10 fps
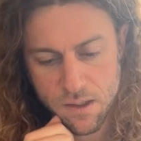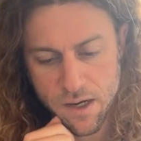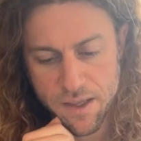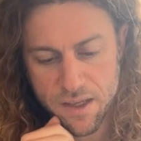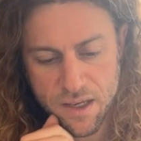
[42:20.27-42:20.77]

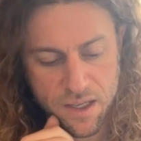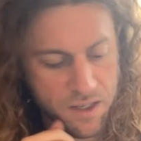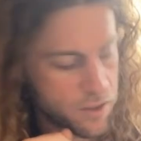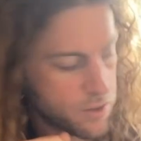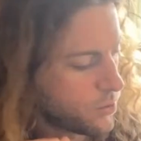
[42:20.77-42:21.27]
think getting
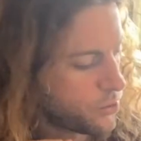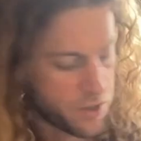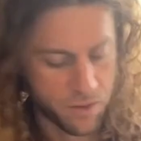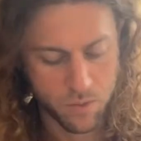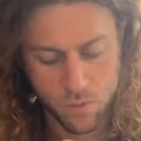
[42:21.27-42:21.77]
a cold
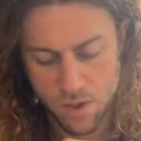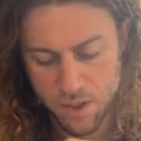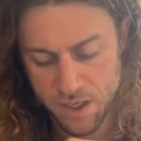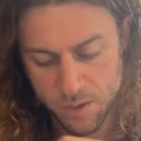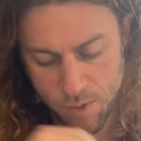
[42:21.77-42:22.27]
shower and a
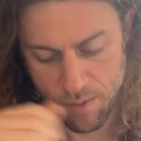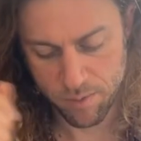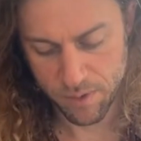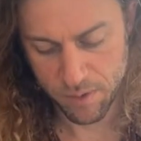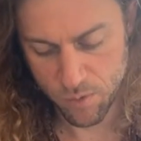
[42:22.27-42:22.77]
walk-in is
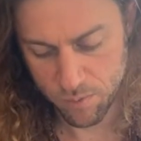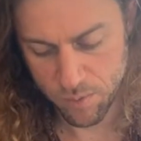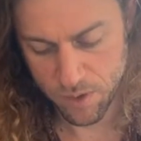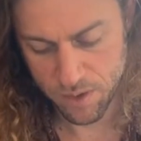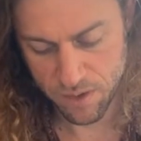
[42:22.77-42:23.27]
probably more
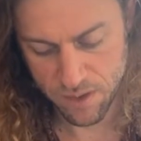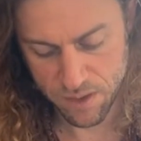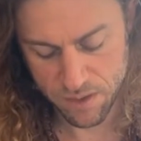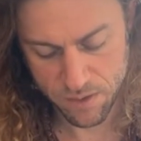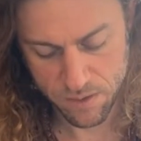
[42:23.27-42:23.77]
important than,